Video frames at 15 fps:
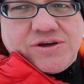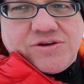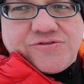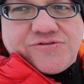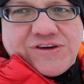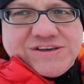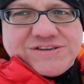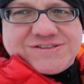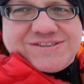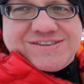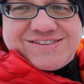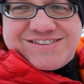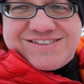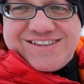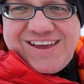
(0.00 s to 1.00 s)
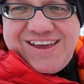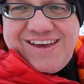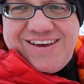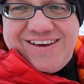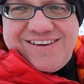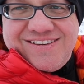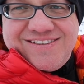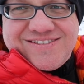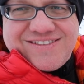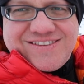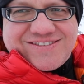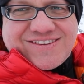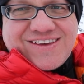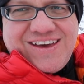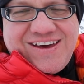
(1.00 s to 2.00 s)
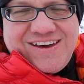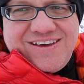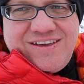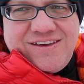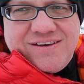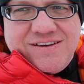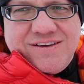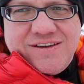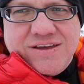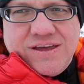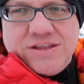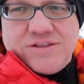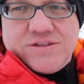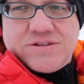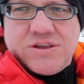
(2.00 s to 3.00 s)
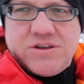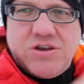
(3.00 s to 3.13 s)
face the stars, the sky, the